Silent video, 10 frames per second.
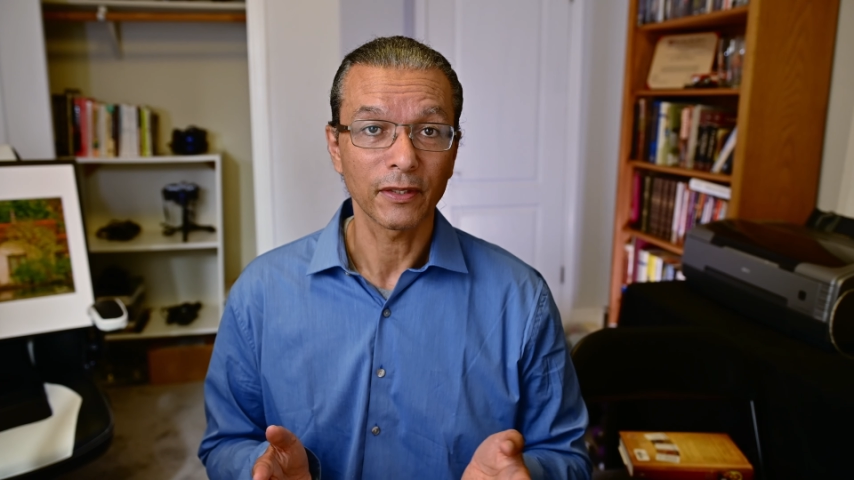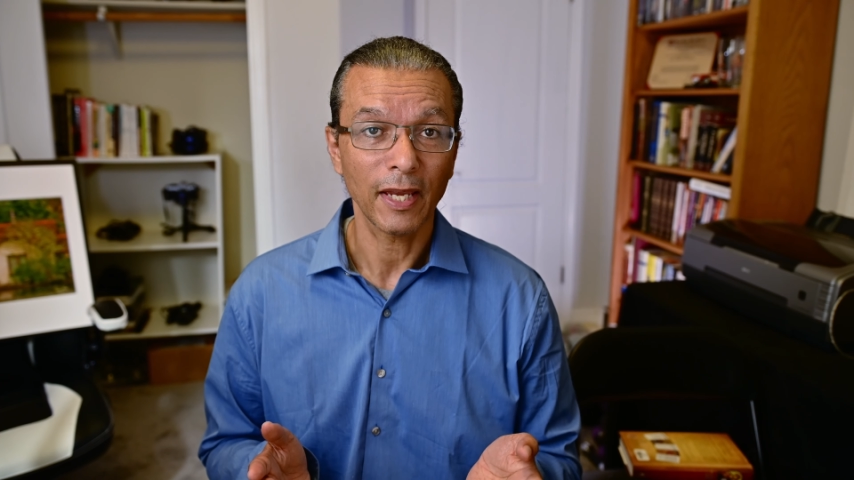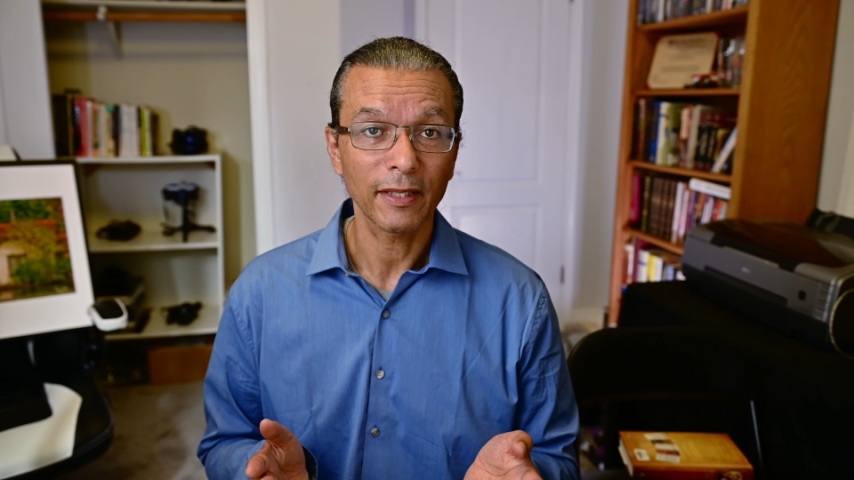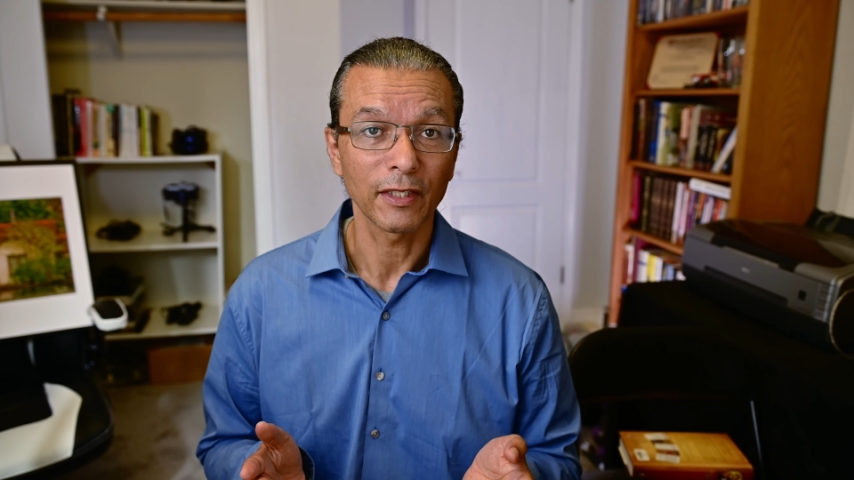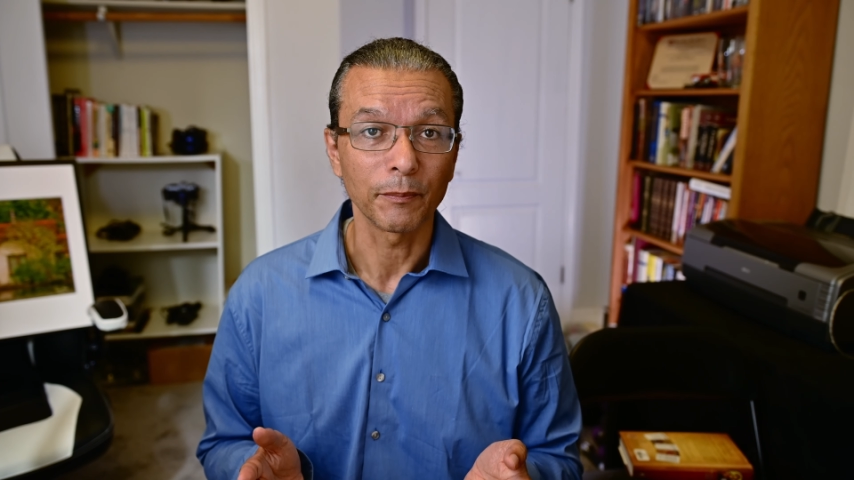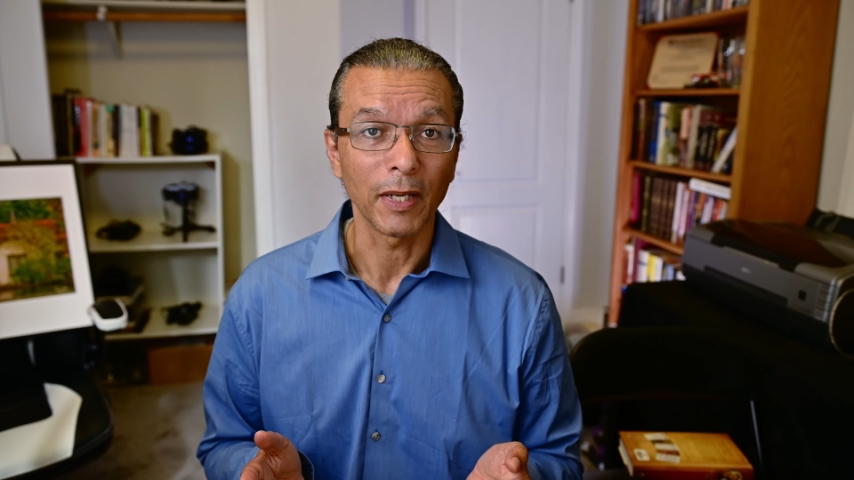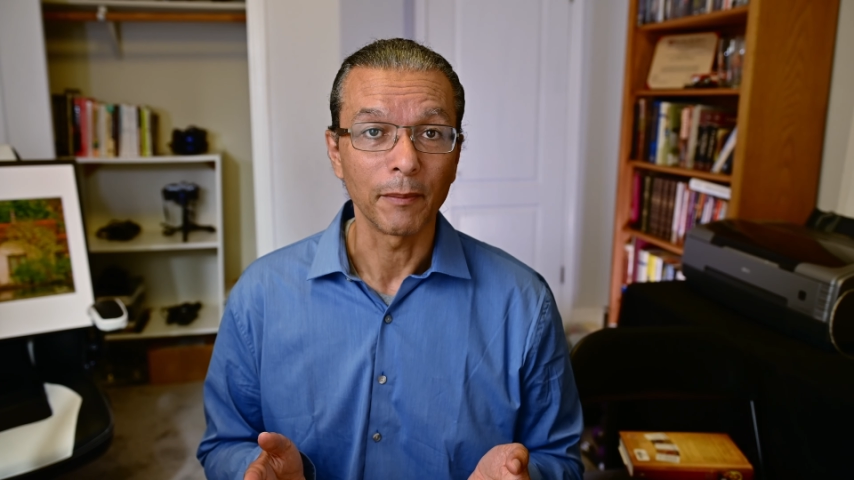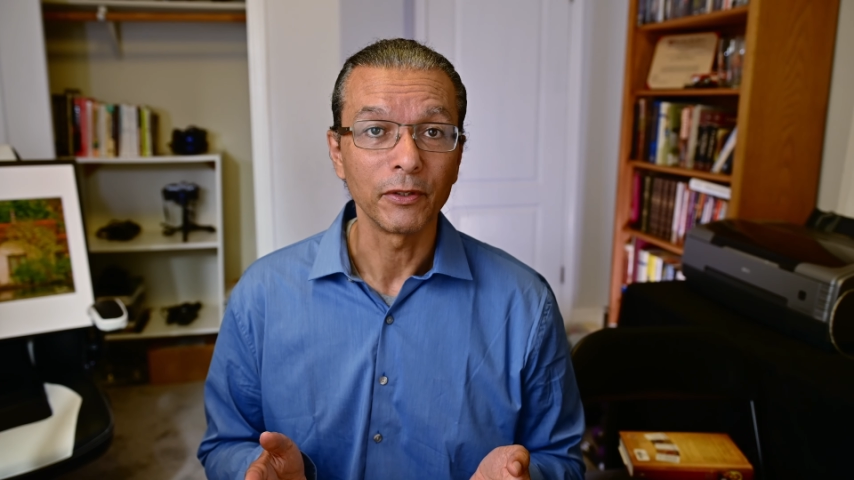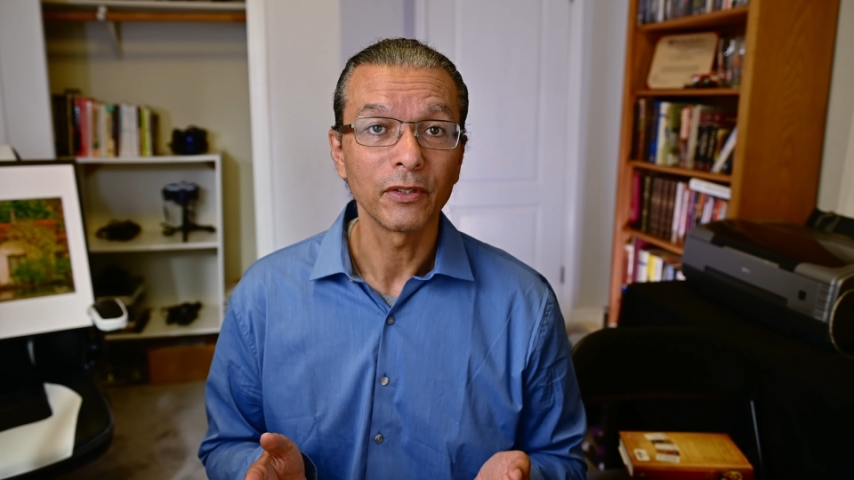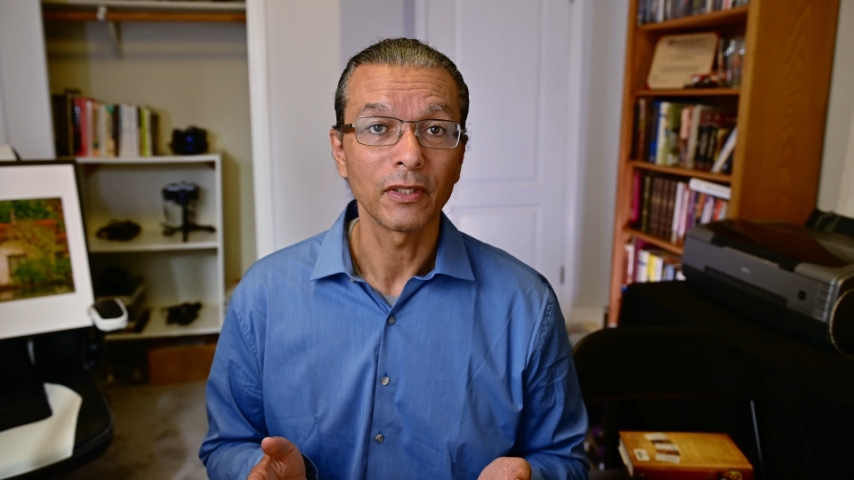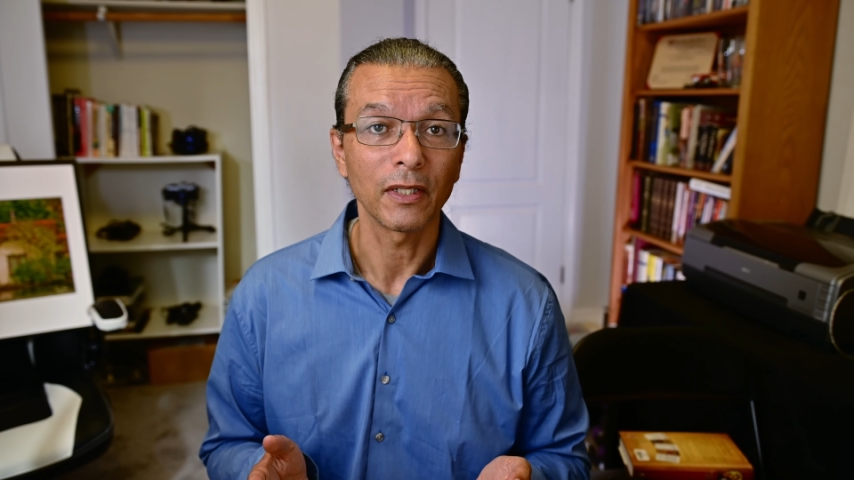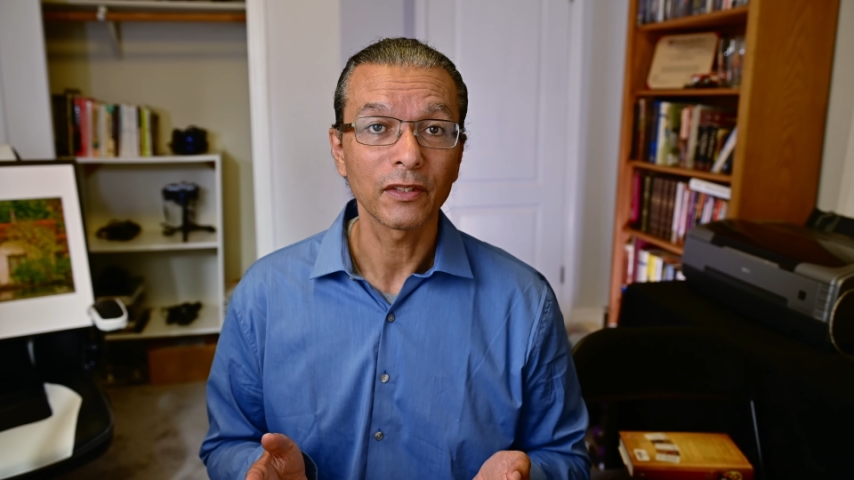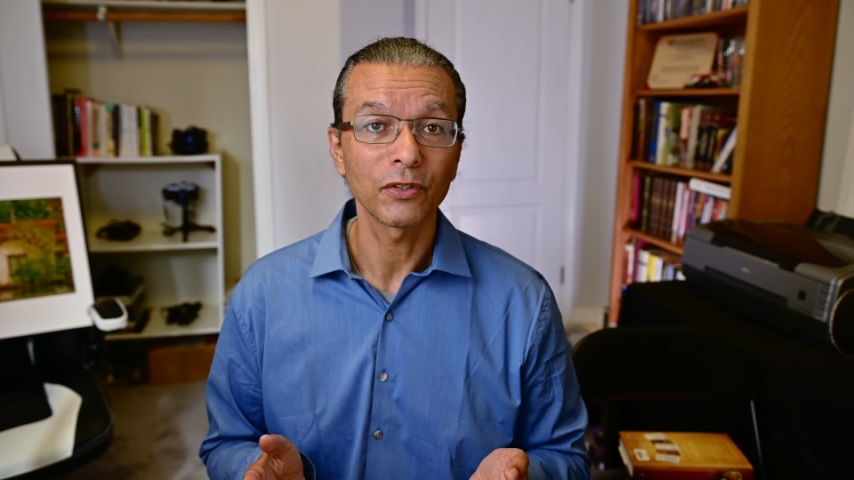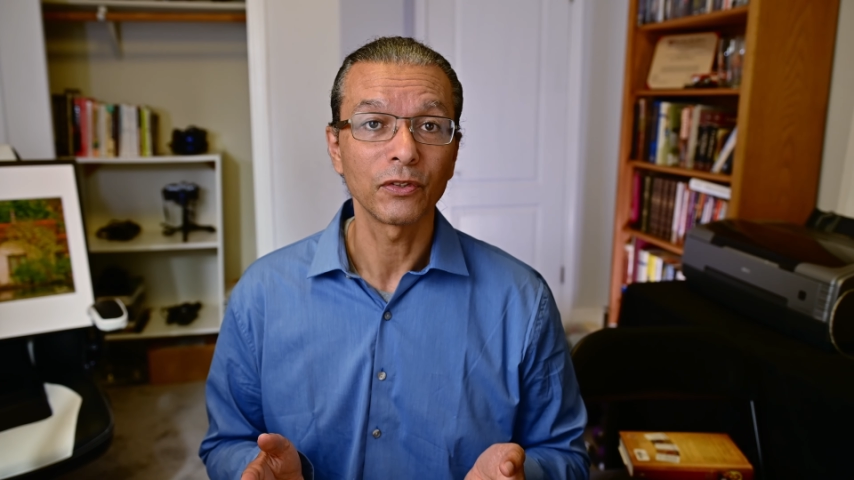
or Catholic Bible, you can also,